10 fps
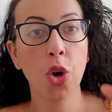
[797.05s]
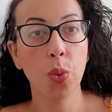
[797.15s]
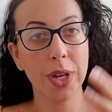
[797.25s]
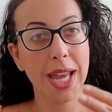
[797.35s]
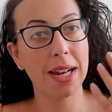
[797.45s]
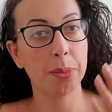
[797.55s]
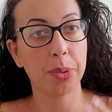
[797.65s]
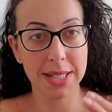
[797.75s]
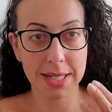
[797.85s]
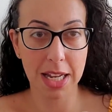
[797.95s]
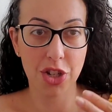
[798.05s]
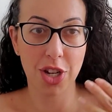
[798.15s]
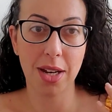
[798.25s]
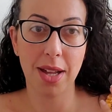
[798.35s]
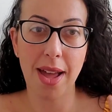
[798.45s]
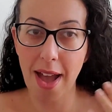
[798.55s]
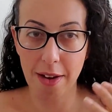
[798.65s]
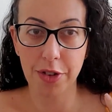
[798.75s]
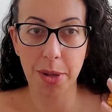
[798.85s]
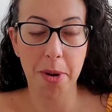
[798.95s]
we had a presentation
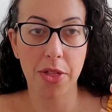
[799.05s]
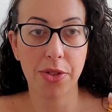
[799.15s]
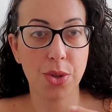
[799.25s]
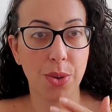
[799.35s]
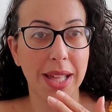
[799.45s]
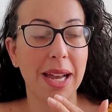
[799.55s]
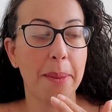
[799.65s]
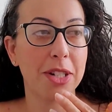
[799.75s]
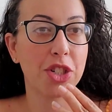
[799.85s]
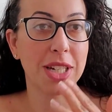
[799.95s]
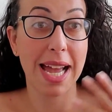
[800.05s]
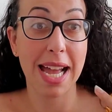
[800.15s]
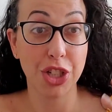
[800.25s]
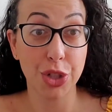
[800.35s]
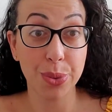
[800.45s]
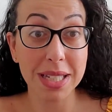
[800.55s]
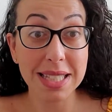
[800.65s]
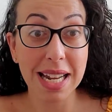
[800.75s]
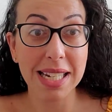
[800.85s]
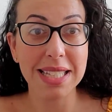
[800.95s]
every month. So like I mentioned, I had unit
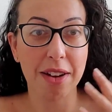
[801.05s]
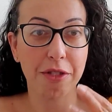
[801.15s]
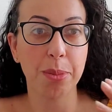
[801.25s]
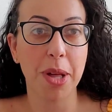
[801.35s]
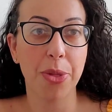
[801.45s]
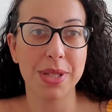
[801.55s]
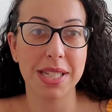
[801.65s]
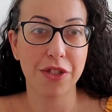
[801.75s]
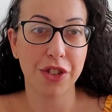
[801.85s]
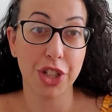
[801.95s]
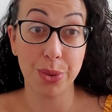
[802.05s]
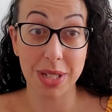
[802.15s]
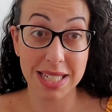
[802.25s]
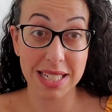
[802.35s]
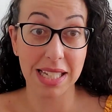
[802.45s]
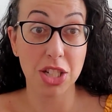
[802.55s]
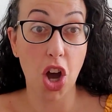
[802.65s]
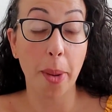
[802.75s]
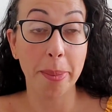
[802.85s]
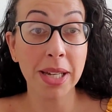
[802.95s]
studies. Every month was a different unit study
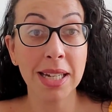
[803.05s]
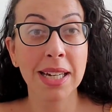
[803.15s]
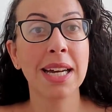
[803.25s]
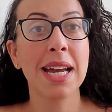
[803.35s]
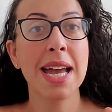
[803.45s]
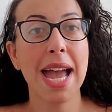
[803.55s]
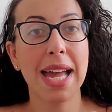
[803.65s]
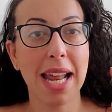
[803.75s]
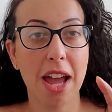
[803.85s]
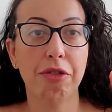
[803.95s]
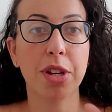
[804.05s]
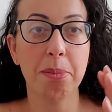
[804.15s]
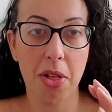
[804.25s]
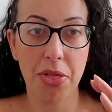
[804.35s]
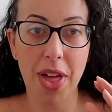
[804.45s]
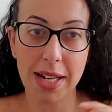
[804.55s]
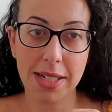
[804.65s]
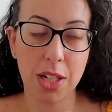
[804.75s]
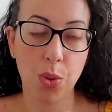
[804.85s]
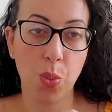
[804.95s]
topic, and every month
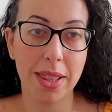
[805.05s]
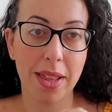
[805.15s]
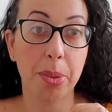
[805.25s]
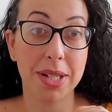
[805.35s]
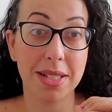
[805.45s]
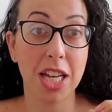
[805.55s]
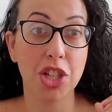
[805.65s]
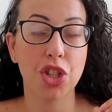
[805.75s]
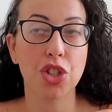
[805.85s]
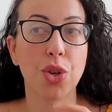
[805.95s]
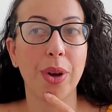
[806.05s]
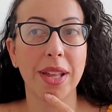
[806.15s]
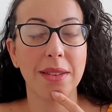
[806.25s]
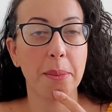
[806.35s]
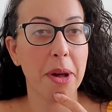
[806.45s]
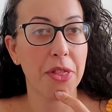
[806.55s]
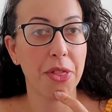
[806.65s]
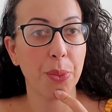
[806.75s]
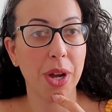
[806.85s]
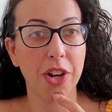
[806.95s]
ended with a presentation. So in the
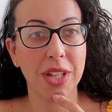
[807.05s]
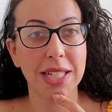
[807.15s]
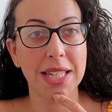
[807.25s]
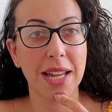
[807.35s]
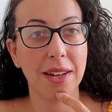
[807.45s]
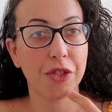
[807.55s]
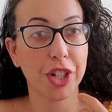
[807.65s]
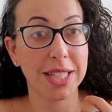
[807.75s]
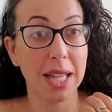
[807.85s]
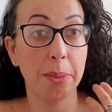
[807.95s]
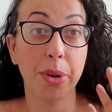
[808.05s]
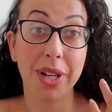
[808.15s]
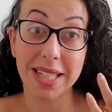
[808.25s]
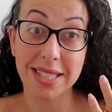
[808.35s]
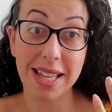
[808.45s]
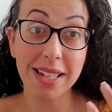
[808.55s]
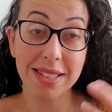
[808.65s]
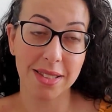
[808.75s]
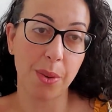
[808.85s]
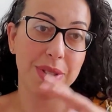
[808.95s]
month where they did, for example,
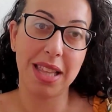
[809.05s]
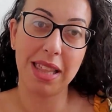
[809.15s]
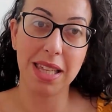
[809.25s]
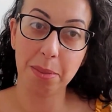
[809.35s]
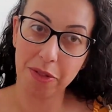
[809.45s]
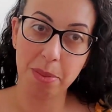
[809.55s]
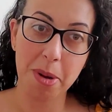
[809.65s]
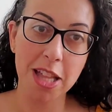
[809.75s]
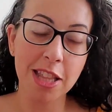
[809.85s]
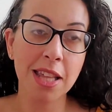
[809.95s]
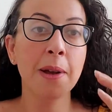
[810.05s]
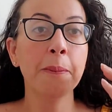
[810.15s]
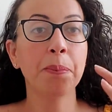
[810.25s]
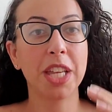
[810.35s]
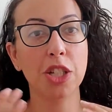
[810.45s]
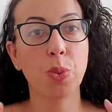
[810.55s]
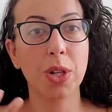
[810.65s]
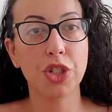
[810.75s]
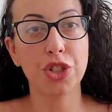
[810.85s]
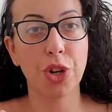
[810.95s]
insects, that was the theme of the month, each
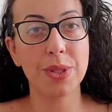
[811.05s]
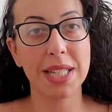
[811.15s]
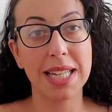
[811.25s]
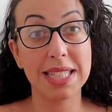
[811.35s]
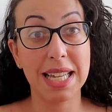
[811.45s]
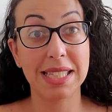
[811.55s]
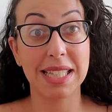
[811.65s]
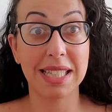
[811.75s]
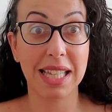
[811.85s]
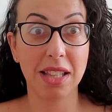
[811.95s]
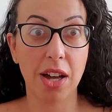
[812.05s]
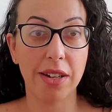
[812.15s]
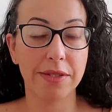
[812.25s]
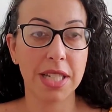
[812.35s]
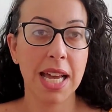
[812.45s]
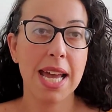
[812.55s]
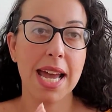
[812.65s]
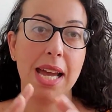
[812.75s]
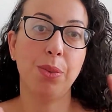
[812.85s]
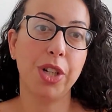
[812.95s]
one chose an insect that they loved,
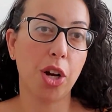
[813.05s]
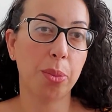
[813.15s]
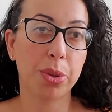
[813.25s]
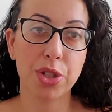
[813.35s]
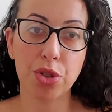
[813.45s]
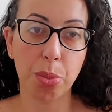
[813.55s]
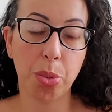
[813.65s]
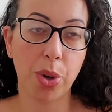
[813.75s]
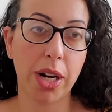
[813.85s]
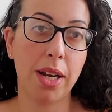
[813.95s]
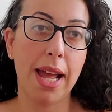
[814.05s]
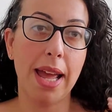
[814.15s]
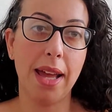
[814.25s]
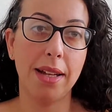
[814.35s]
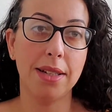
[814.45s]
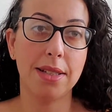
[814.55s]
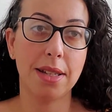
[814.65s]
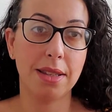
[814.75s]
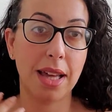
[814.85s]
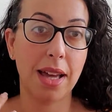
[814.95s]
and we got a Bristol board, and
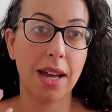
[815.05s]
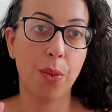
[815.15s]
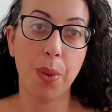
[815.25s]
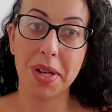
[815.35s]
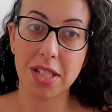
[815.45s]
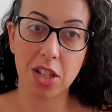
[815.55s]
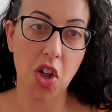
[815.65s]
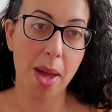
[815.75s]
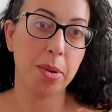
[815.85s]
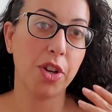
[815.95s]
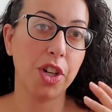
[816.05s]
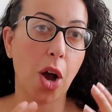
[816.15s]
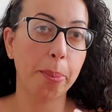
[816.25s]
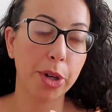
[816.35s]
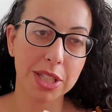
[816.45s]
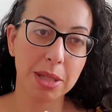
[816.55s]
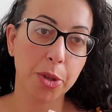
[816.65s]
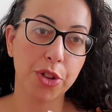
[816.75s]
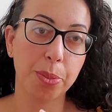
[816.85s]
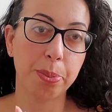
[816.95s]
we went to the library, got books
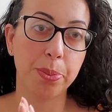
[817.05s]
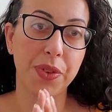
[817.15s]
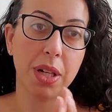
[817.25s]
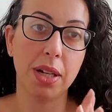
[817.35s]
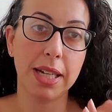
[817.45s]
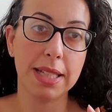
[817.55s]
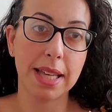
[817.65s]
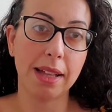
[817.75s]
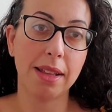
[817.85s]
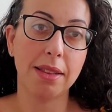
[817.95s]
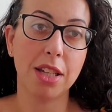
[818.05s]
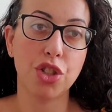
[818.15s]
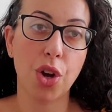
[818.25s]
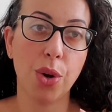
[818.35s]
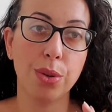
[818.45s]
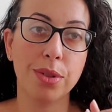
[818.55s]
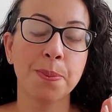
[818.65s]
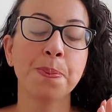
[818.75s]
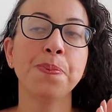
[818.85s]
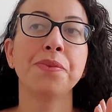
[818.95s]
about the insect that they chose,
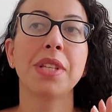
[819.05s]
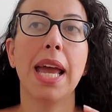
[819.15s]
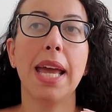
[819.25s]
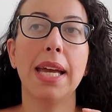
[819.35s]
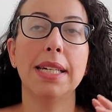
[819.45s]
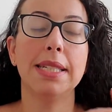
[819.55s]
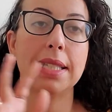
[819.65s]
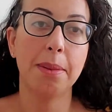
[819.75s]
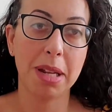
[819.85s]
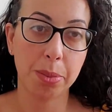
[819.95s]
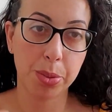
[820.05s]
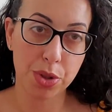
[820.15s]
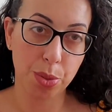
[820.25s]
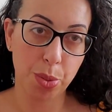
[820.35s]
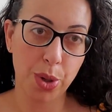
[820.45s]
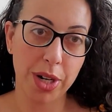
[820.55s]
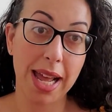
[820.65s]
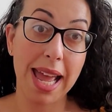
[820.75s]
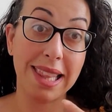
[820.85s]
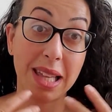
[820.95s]
and they made a Bristol board
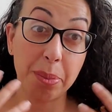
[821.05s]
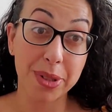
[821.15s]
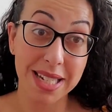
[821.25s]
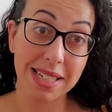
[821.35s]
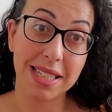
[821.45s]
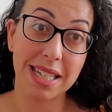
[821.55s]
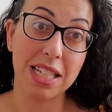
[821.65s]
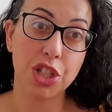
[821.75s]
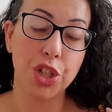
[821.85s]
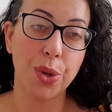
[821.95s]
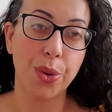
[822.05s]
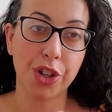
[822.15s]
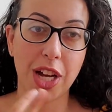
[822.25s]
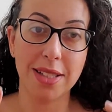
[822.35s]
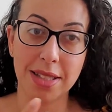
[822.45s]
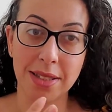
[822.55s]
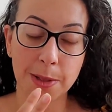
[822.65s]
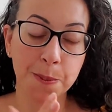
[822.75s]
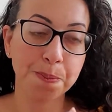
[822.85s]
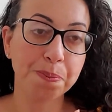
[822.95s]
and they presented it to their cousins.